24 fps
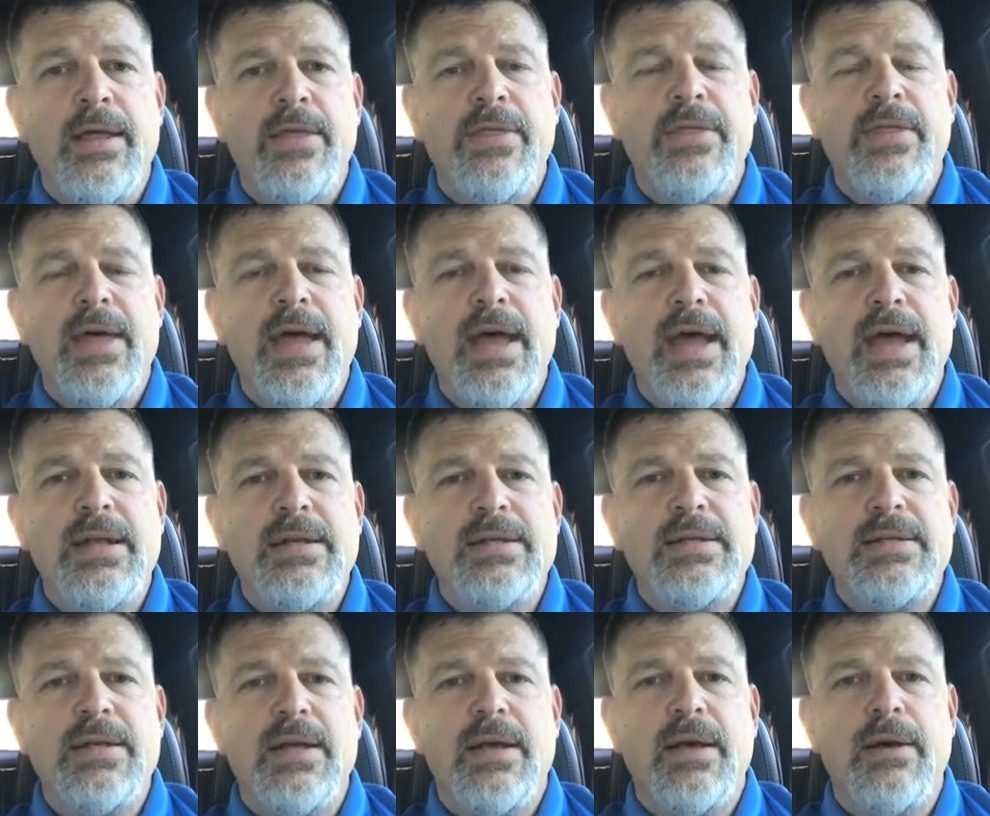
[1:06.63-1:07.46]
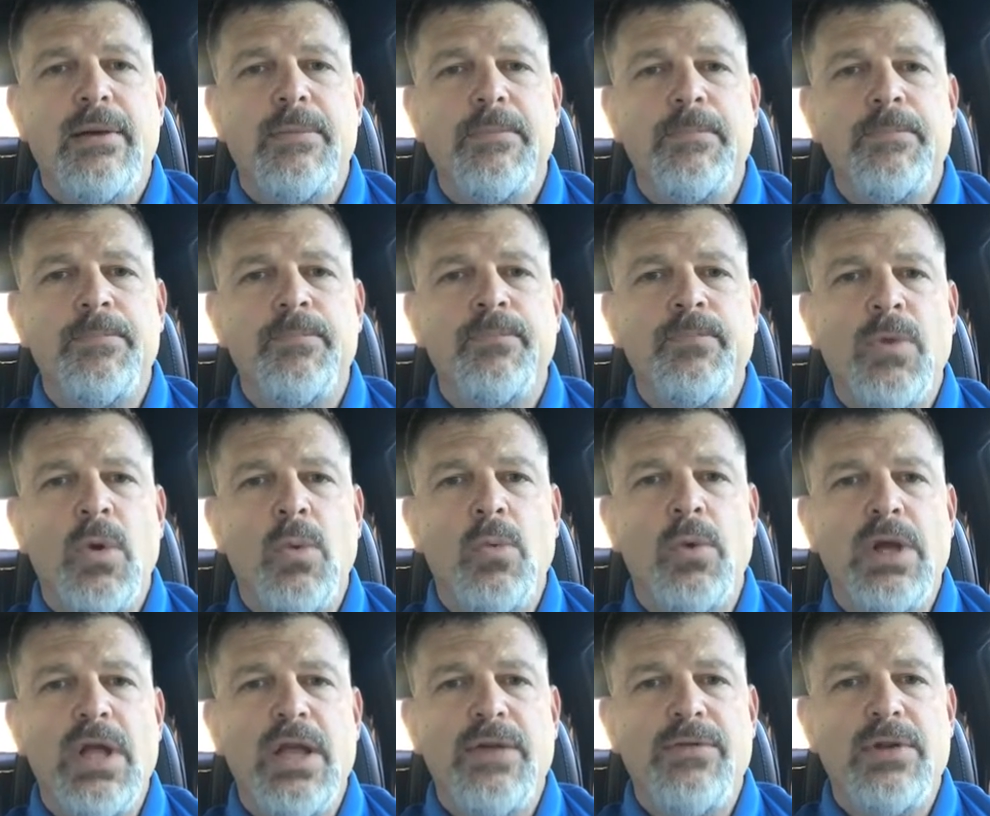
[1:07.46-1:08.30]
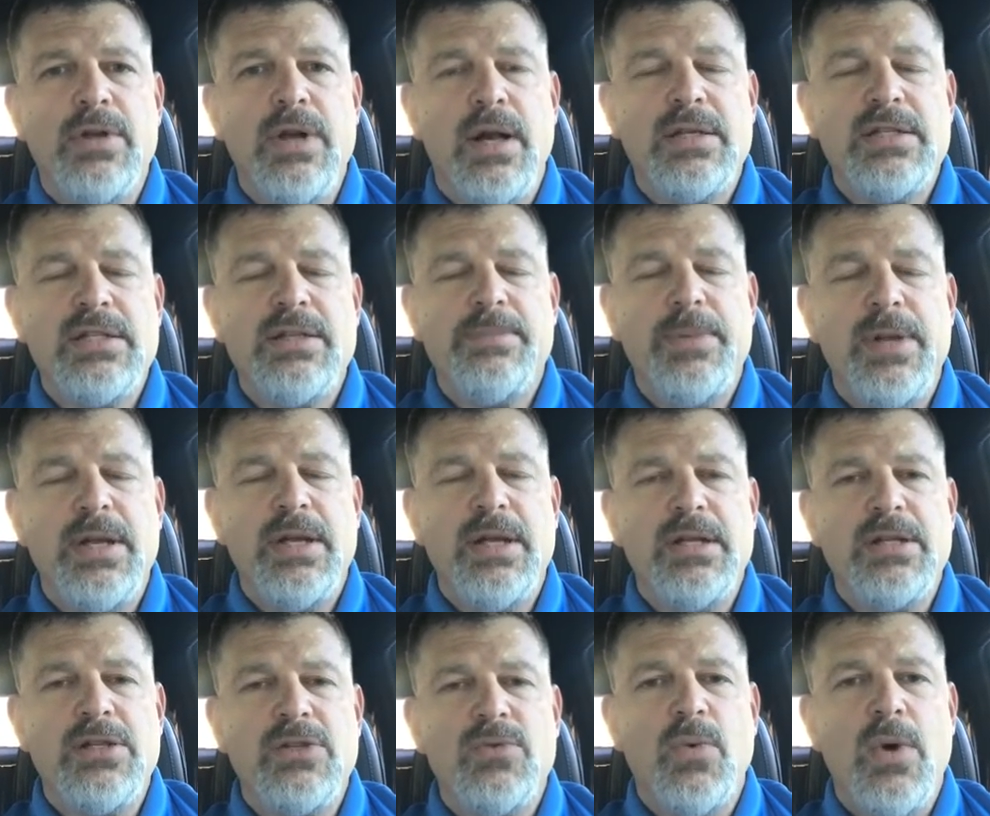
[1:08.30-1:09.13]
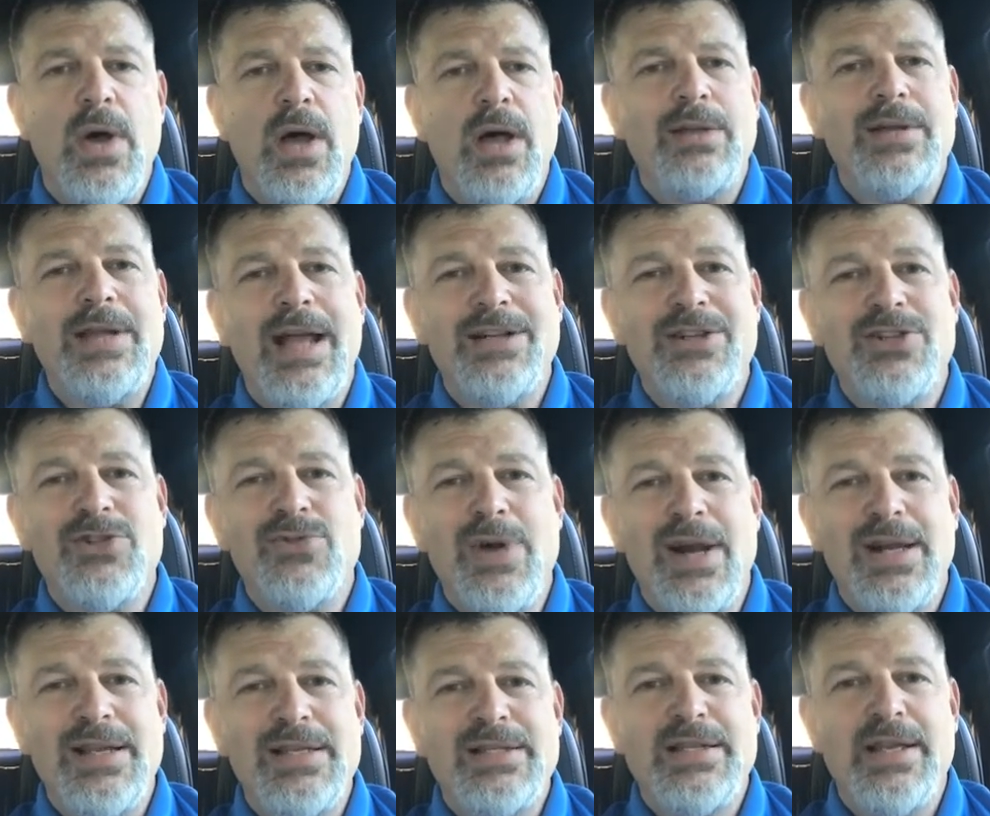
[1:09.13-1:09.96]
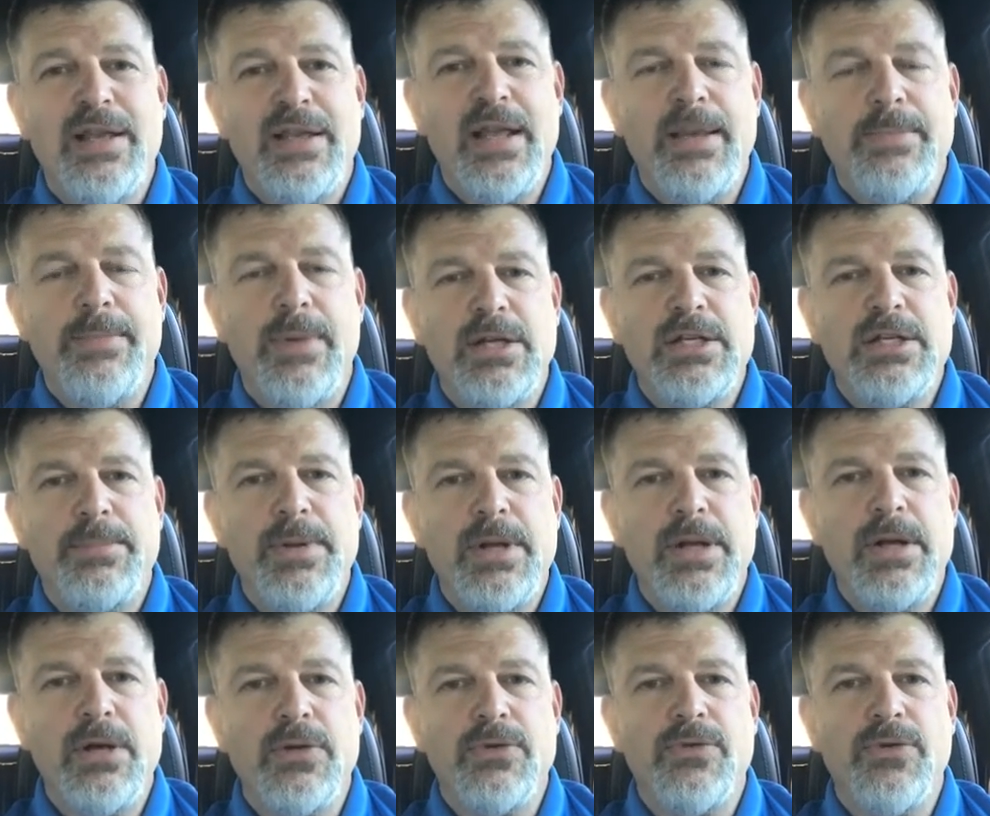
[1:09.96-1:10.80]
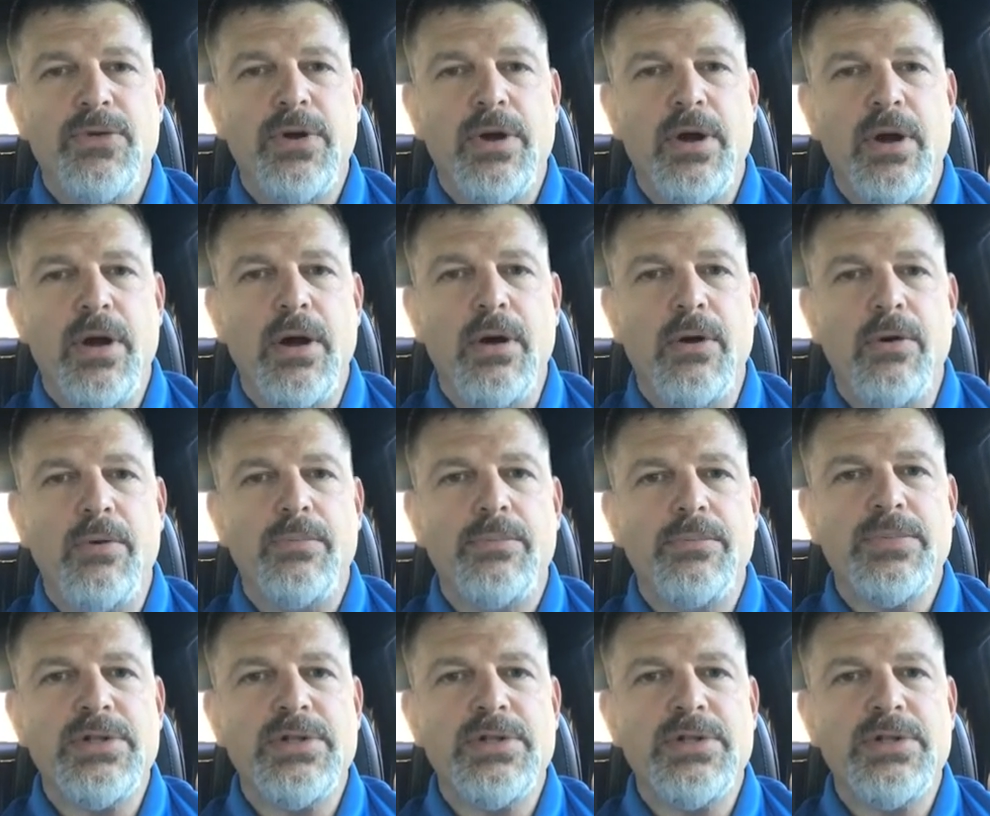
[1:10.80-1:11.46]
that will give you an honest opinion as well, not just try to sell you a bunch of piers for your home.